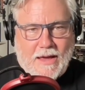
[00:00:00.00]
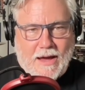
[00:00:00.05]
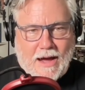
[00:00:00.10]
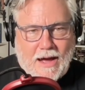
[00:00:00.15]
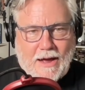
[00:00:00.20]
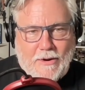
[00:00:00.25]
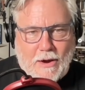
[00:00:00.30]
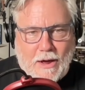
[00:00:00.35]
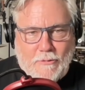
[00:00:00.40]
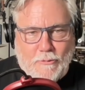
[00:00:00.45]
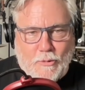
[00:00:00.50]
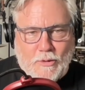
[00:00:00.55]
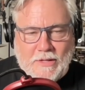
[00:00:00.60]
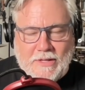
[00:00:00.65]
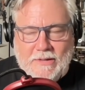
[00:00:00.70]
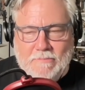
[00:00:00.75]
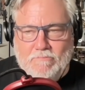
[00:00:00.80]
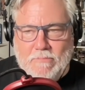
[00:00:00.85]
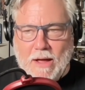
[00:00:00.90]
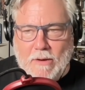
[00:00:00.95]
I
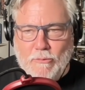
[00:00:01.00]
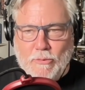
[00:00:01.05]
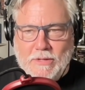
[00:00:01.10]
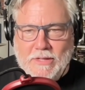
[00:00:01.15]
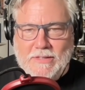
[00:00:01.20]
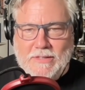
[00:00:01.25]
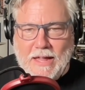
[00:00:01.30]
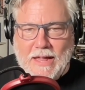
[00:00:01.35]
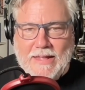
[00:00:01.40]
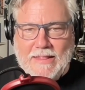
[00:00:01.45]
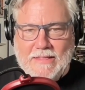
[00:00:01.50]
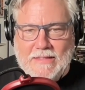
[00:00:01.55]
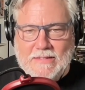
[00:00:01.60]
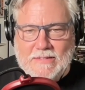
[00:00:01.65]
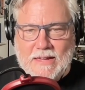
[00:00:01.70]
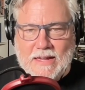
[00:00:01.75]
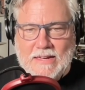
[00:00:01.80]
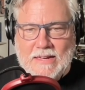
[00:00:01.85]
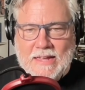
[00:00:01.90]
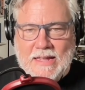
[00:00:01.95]
really like this
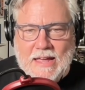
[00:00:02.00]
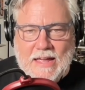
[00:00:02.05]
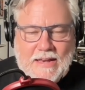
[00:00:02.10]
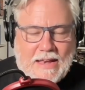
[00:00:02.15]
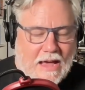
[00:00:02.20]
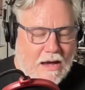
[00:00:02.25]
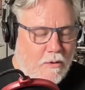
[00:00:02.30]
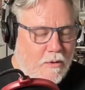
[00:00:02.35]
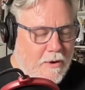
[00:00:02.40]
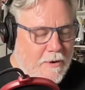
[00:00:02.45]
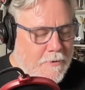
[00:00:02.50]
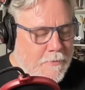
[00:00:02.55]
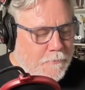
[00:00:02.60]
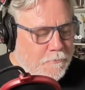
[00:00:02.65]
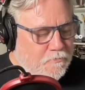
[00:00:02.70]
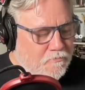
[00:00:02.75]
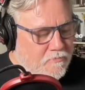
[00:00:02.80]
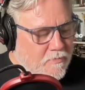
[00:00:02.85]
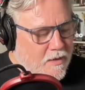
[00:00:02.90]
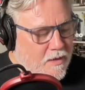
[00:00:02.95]
idea. Now,
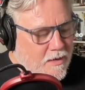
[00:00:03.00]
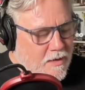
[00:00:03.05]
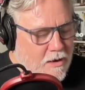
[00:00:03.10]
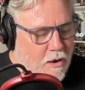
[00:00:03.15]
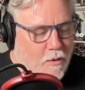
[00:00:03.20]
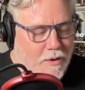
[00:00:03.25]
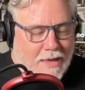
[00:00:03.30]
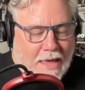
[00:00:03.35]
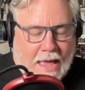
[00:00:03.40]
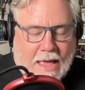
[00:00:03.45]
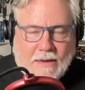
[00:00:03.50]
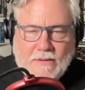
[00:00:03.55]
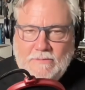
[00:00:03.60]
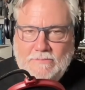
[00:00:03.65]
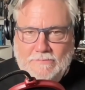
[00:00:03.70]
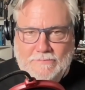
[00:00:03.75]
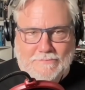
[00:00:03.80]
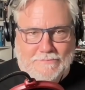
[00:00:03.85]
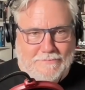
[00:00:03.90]
you know, again,